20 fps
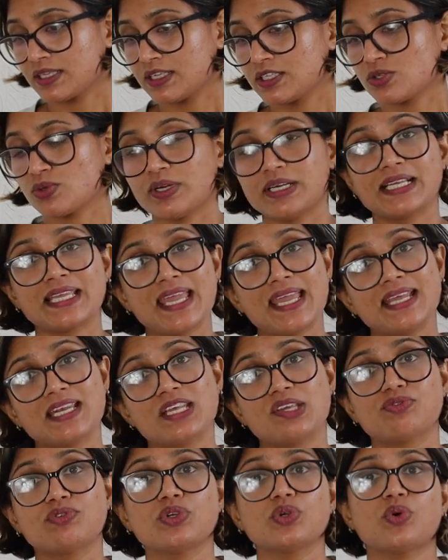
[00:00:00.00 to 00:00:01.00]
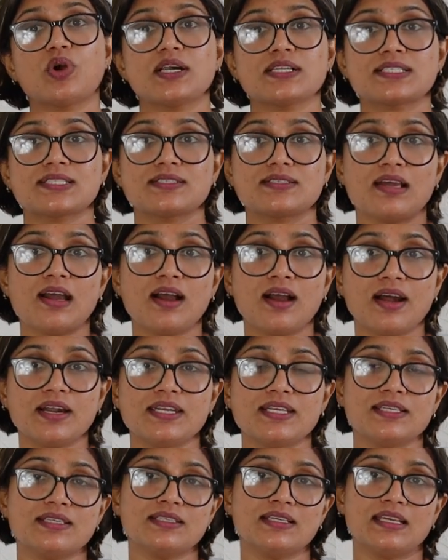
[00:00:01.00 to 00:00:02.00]
So again, if you are
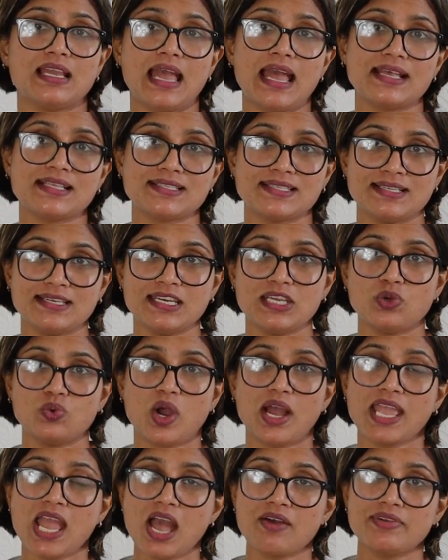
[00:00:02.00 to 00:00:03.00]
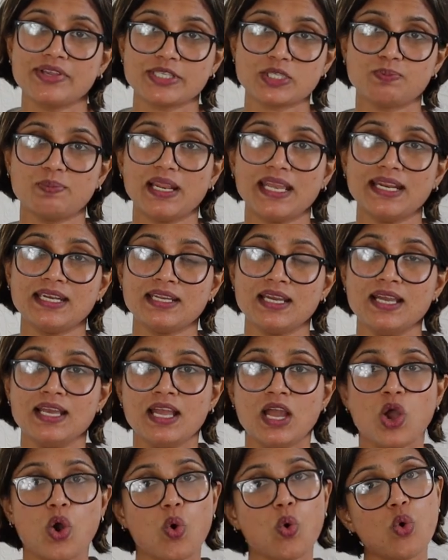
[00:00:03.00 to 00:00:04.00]
starting as new, I have explained
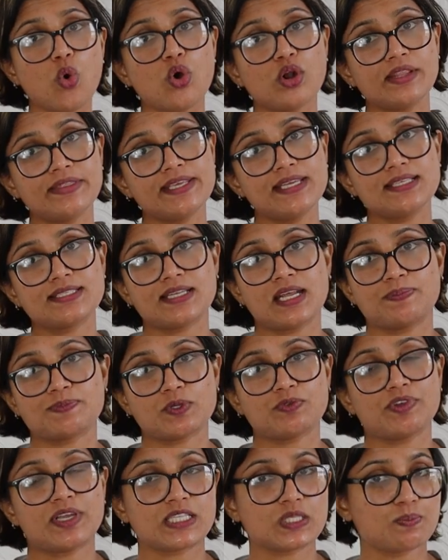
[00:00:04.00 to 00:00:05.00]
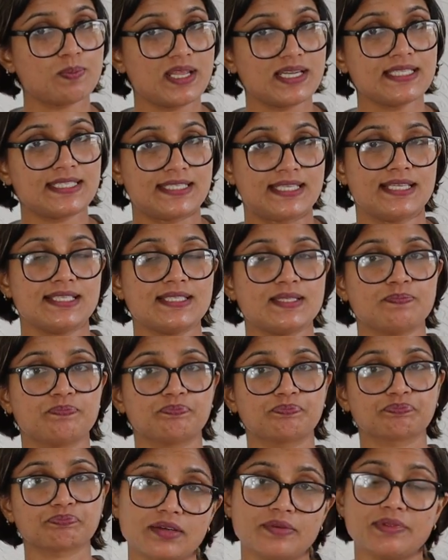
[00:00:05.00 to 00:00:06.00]
all these types of expenses,
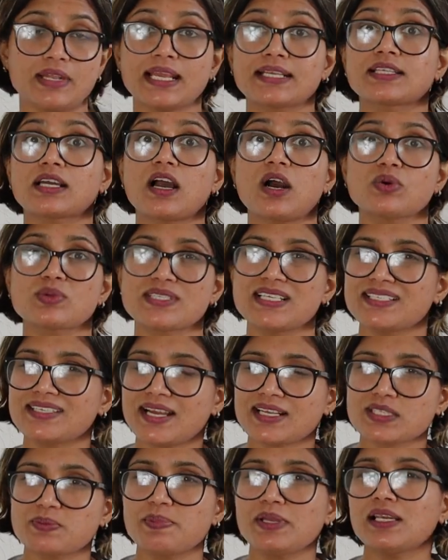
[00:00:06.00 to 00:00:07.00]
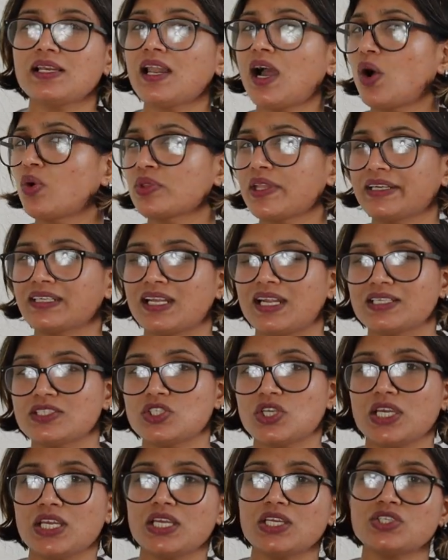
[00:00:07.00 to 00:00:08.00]
like the council tax bill, how that can
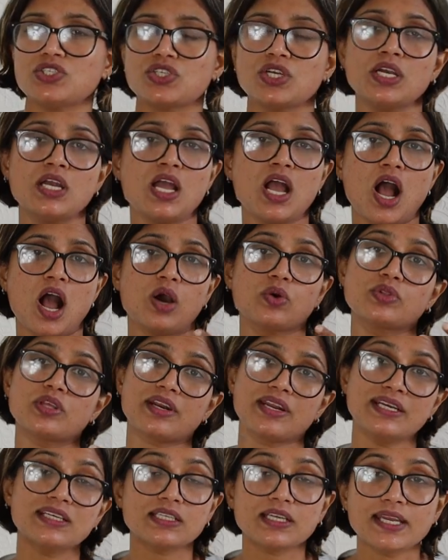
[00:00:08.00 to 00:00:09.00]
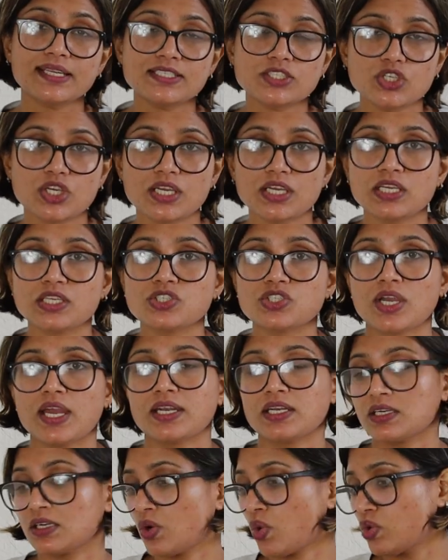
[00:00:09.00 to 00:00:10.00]
change, how the rent can change,
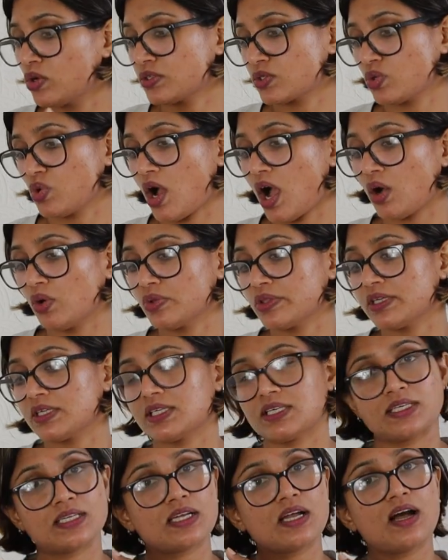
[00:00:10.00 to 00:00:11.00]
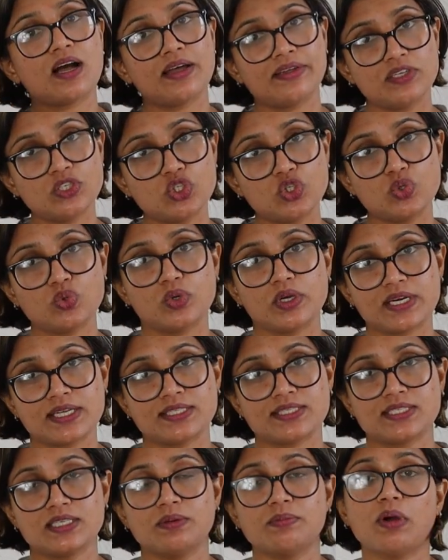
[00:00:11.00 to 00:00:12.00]
and also how the car
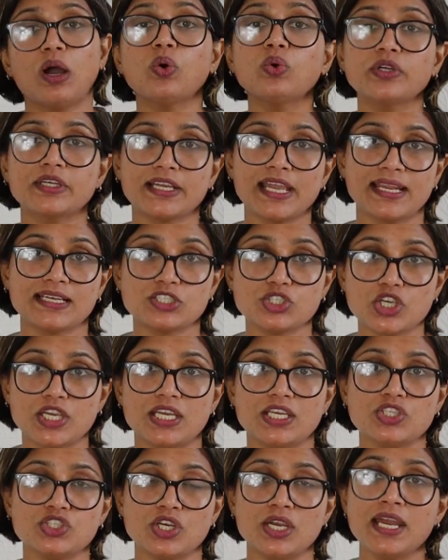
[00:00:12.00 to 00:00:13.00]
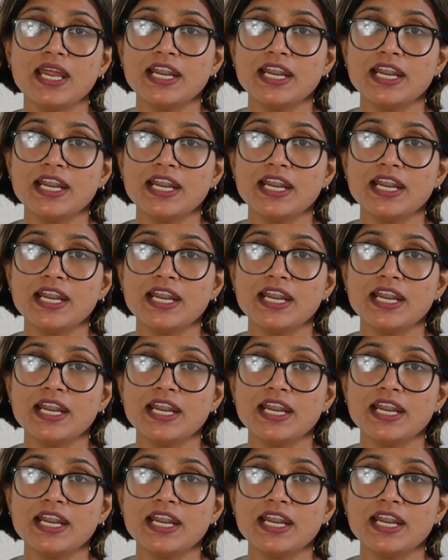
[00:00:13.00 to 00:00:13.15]
insurance amount can change